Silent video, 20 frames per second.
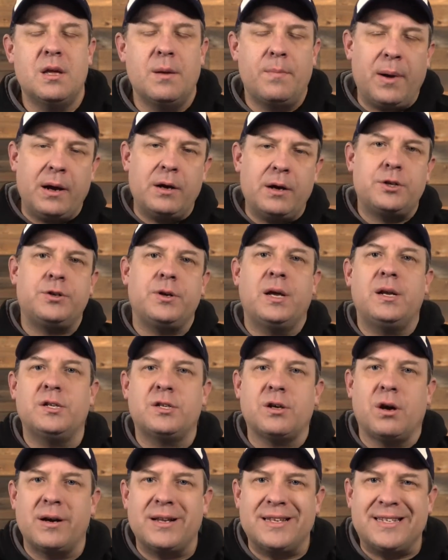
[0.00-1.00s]
The bear
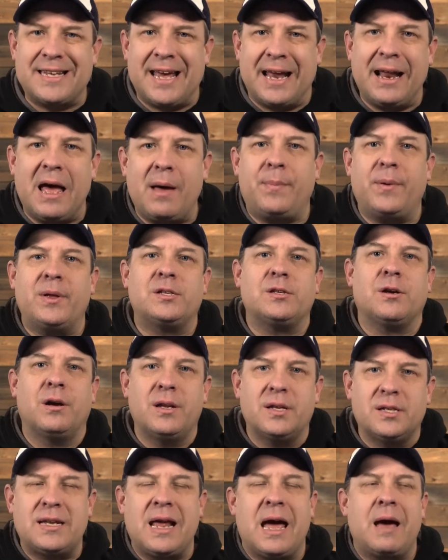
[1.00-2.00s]
trend is already set up. It's
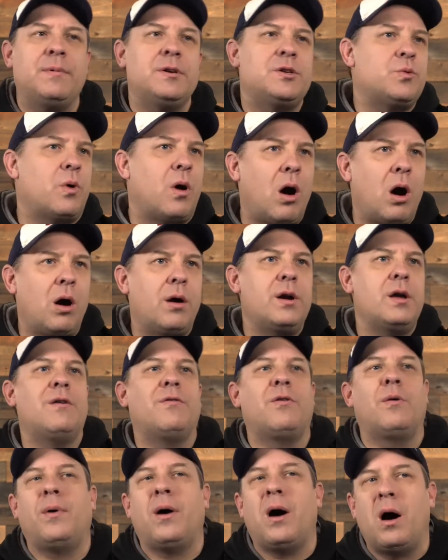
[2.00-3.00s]
already established. We're already
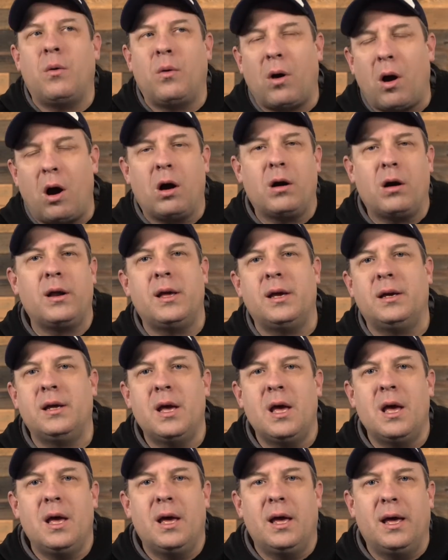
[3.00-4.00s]
overbought. We're
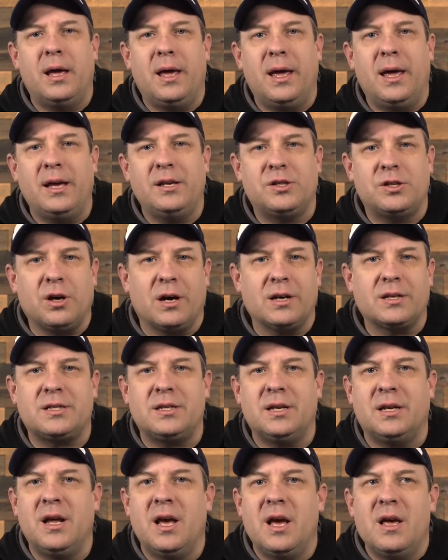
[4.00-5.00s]
already
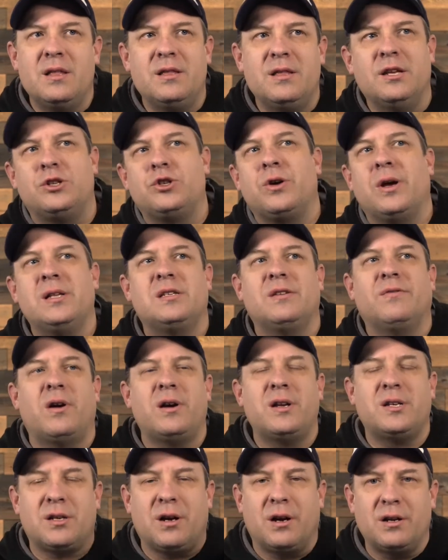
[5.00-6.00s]
exhausted. The trends have
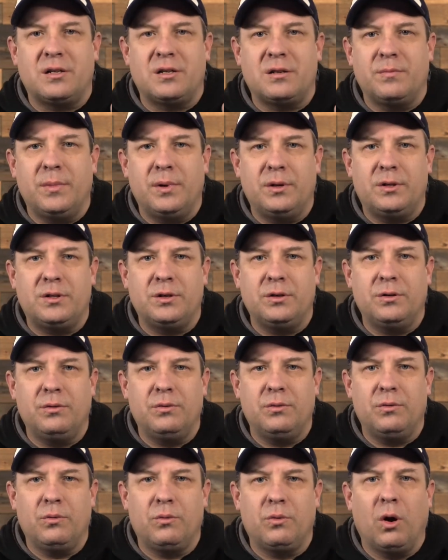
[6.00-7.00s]
already started
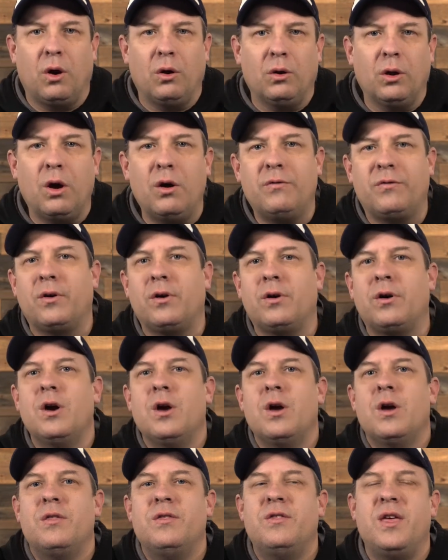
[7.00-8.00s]
to roll
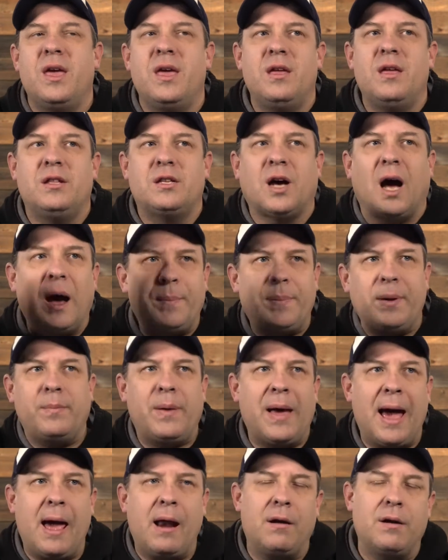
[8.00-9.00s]
over. The
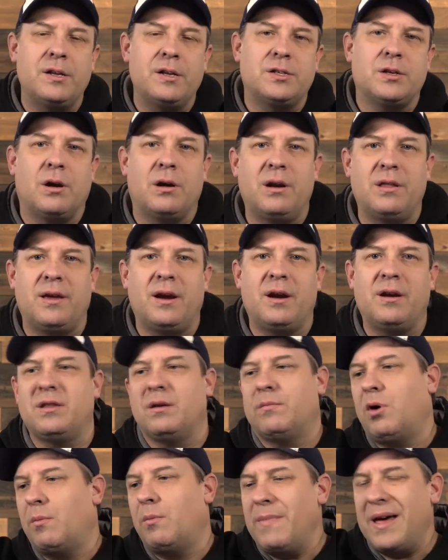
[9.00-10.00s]
topping pattern is already there.
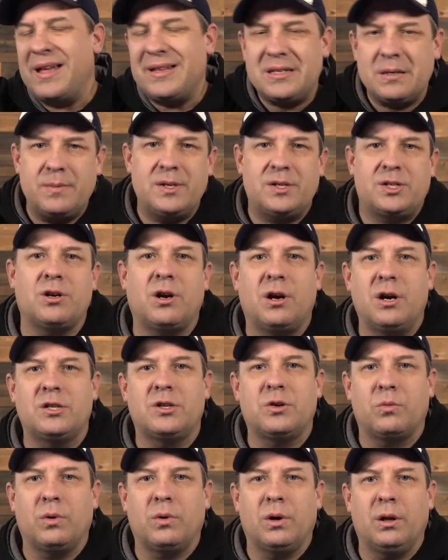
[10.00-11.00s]
The momentum has
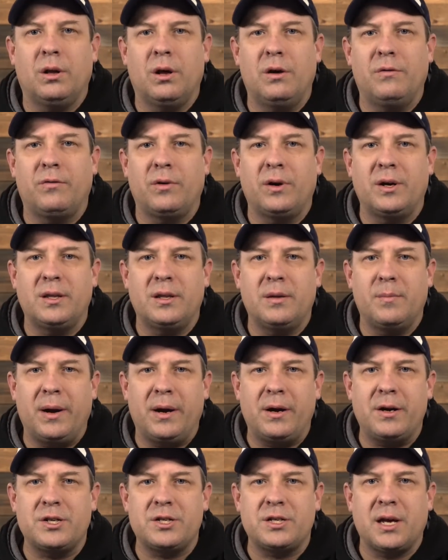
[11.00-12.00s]
started to roll over into the
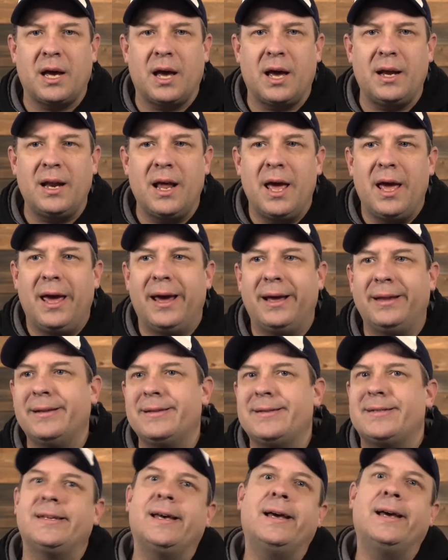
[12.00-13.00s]
bearish side.
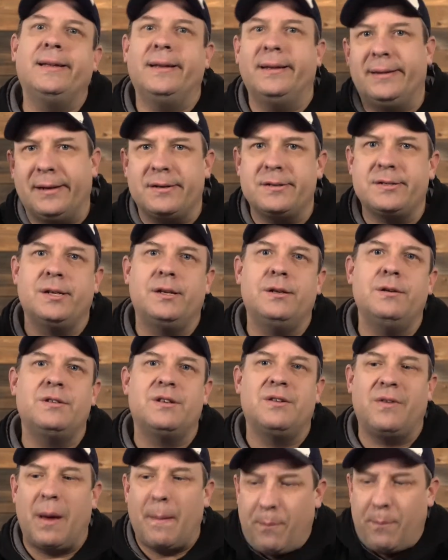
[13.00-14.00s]
And then suddenly there's the
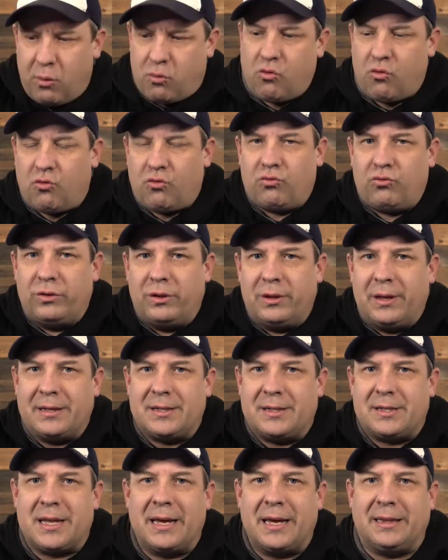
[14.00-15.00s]
news event.
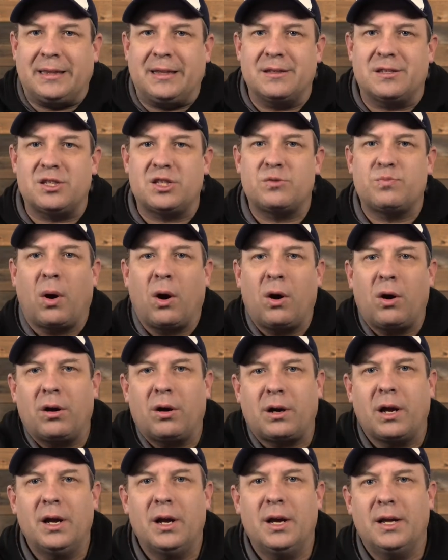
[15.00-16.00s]
That's like the
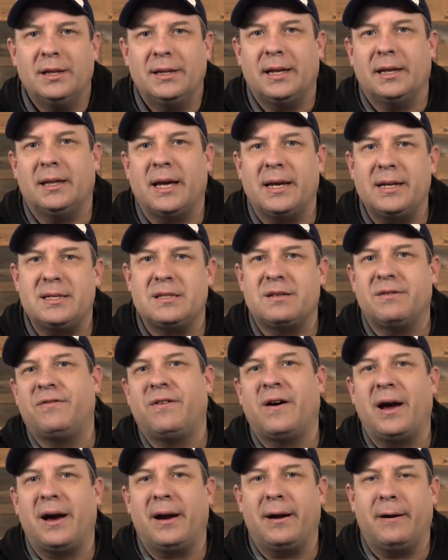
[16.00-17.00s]
spark that lights the
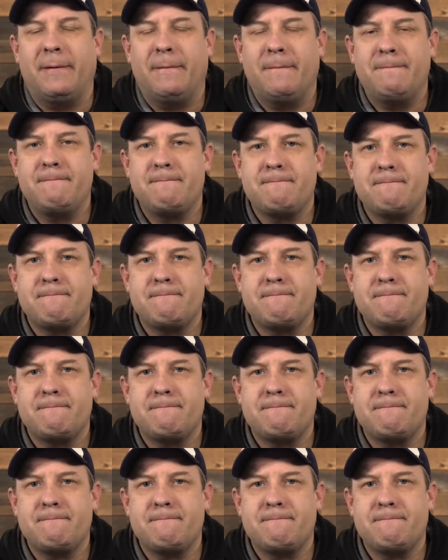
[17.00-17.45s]
fire.